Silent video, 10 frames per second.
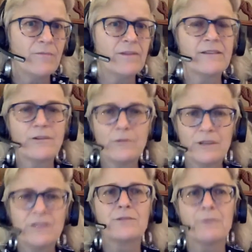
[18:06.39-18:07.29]
like the
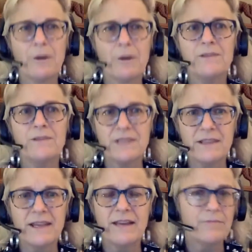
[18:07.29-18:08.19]
Greeks, the Romans, and
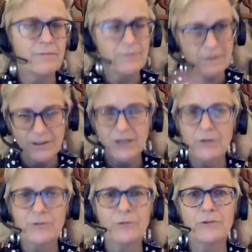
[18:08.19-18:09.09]
then uh, you know
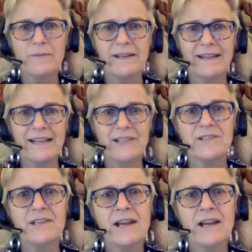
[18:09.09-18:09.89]
through the Middle Ages.